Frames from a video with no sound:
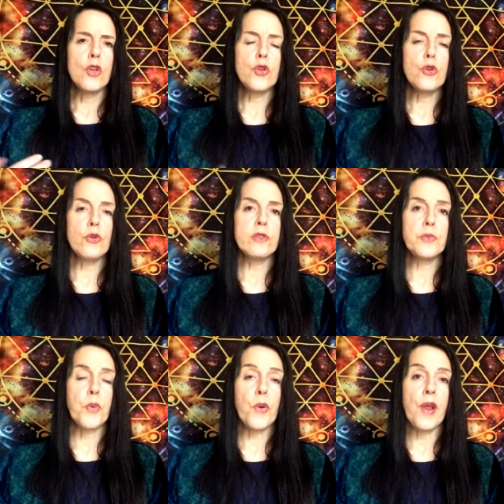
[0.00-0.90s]
Use
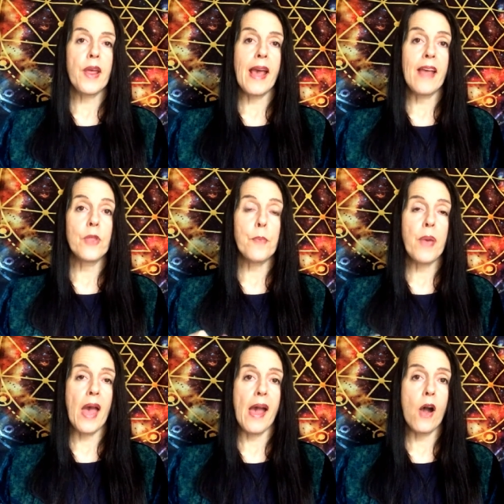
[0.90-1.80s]
prayer and the
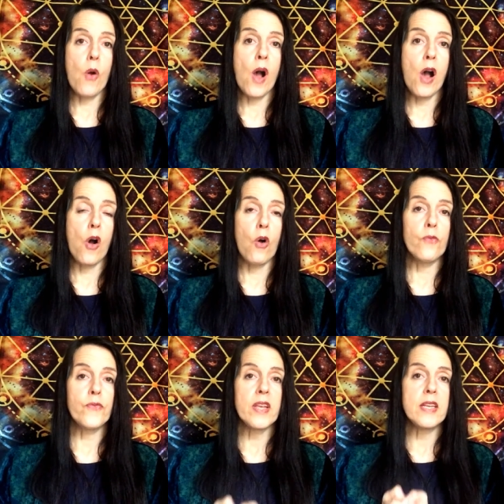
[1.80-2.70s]
power
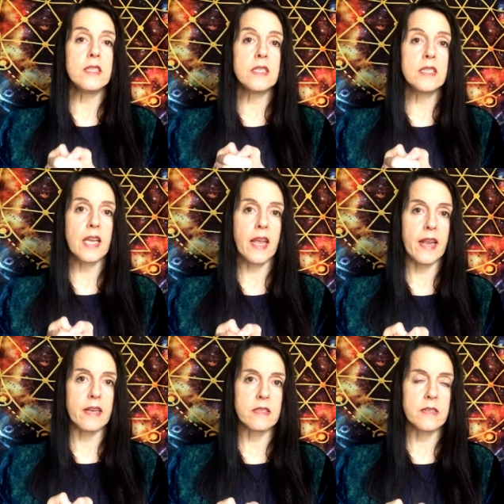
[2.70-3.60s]
of
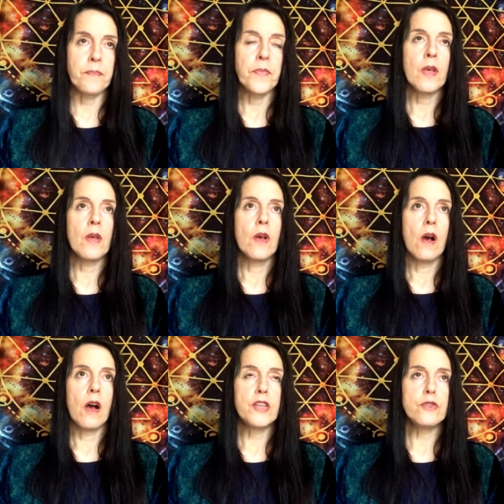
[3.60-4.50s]
intent.
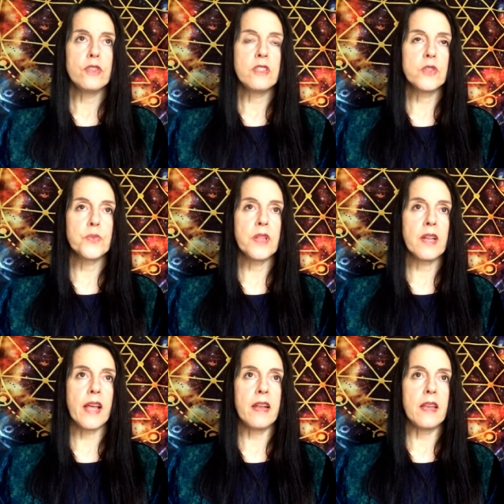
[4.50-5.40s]
I used this with a
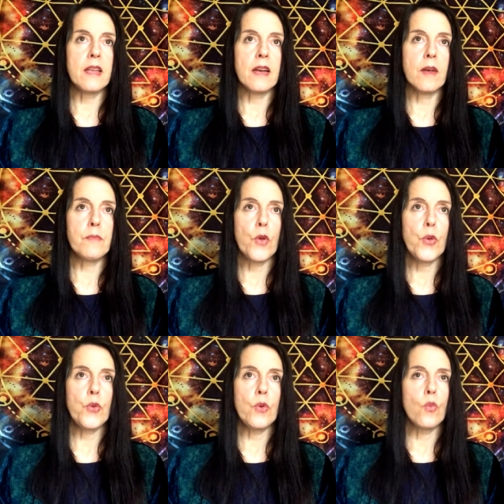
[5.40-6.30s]
lady um,
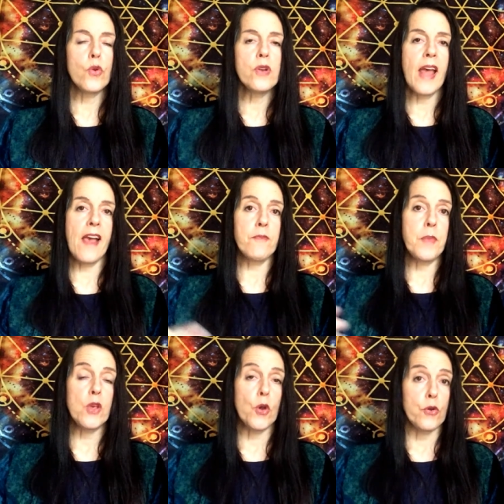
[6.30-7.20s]
who wouldn't have
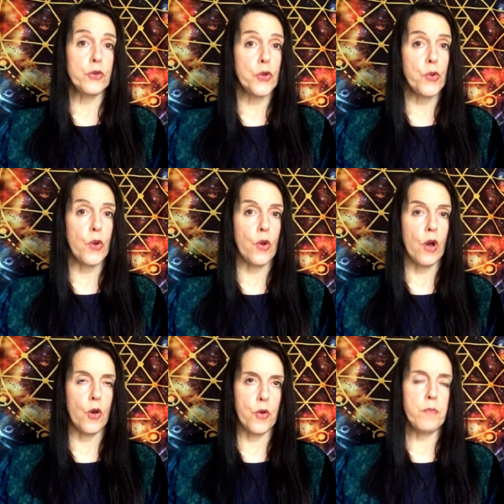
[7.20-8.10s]
me go to her
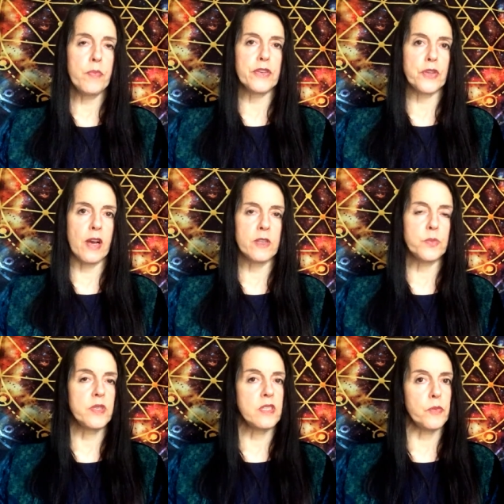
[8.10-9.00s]
home because her
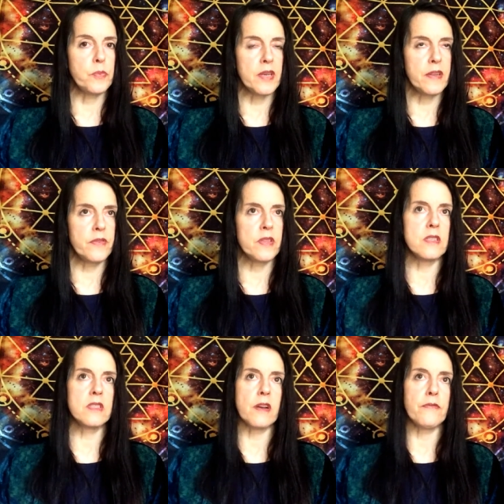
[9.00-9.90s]
husband didn't believe in
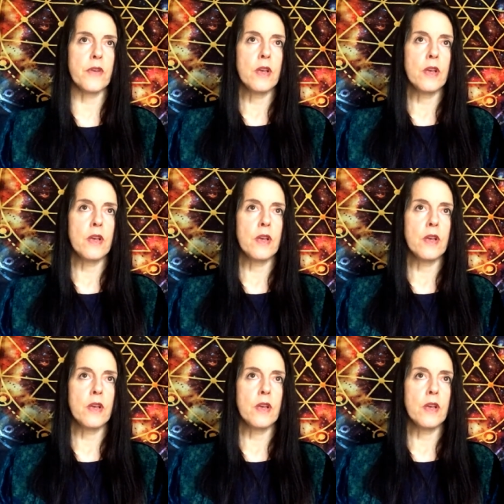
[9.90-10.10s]
this stuff.